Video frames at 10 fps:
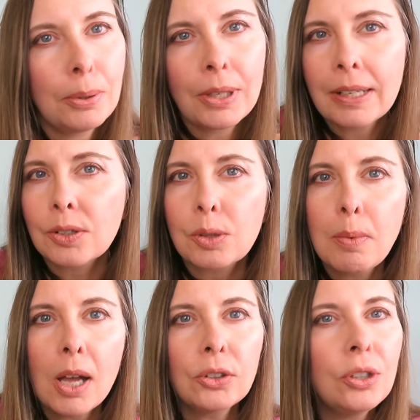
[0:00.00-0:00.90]
putting a
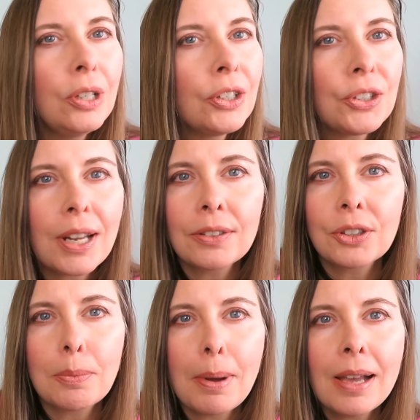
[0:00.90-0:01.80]
small
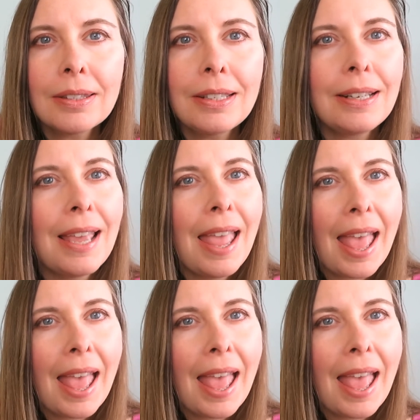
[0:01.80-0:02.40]
$200 deposit,